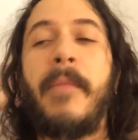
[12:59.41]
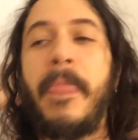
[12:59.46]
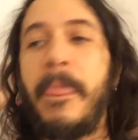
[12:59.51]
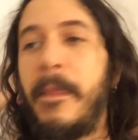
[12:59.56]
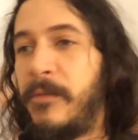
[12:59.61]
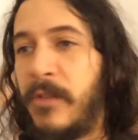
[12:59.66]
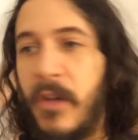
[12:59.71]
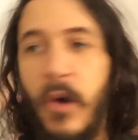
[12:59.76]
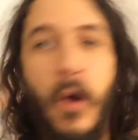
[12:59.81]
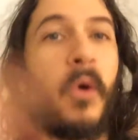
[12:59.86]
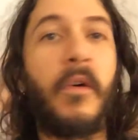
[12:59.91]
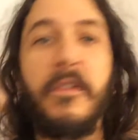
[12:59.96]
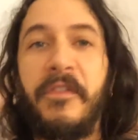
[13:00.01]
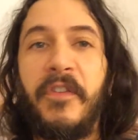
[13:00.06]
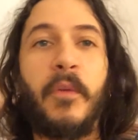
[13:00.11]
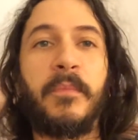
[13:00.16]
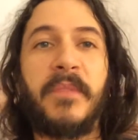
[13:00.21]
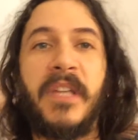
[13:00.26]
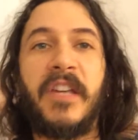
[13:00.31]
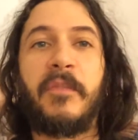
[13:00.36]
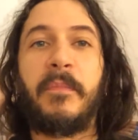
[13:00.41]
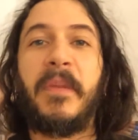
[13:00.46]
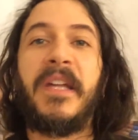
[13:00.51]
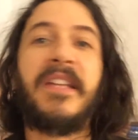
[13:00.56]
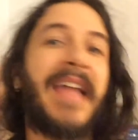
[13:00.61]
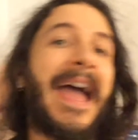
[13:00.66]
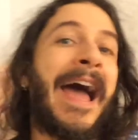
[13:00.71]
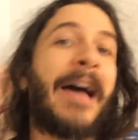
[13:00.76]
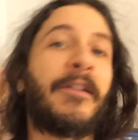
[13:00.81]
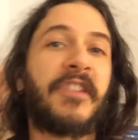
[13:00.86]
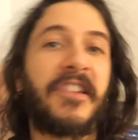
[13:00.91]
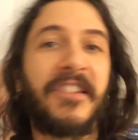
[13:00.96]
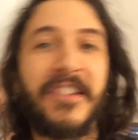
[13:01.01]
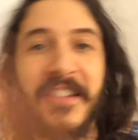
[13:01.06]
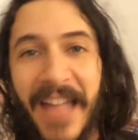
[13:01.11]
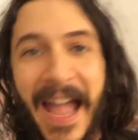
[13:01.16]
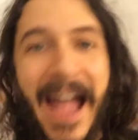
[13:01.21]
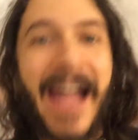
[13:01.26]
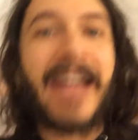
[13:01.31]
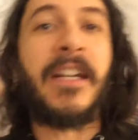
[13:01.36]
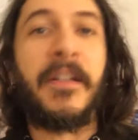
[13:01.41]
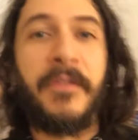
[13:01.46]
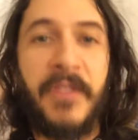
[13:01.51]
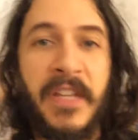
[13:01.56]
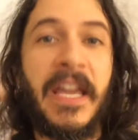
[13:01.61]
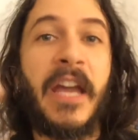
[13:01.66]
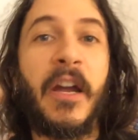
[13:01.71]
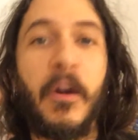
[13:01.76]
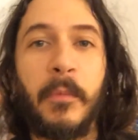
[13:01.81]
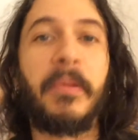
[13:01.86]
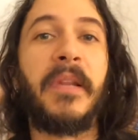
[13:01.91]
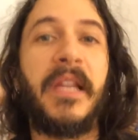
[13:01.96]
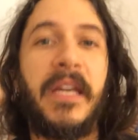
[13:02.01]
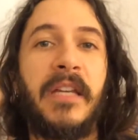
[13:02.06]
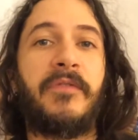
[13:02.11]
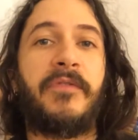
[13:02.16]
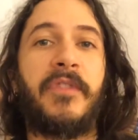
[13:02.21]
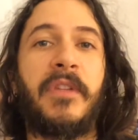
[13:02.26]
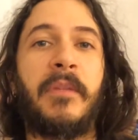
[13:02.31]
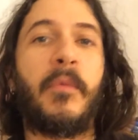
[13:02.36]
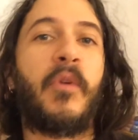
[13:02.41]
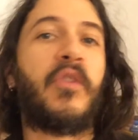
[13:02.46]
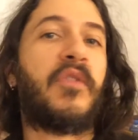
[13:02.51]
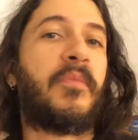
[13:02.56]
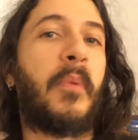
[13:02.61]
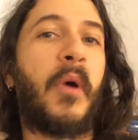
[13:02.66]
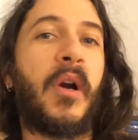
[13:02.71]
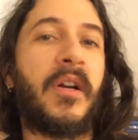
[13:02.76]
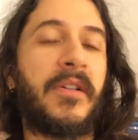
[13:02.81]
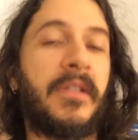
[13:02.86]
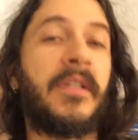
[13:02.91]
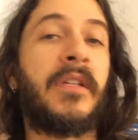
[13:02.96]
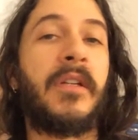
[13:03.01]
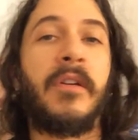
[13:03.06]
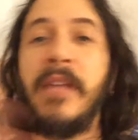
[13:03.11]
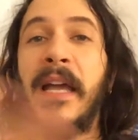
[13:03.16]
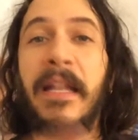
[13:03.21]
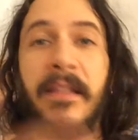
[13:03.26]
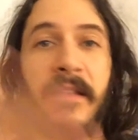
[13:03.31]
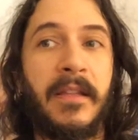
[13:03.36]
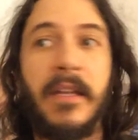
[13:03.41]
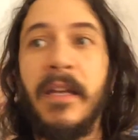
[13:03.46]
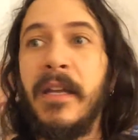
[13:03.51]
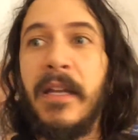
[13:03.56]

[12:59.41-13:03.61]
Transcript: the whole film takes place outside of the airplane for the most part you know that's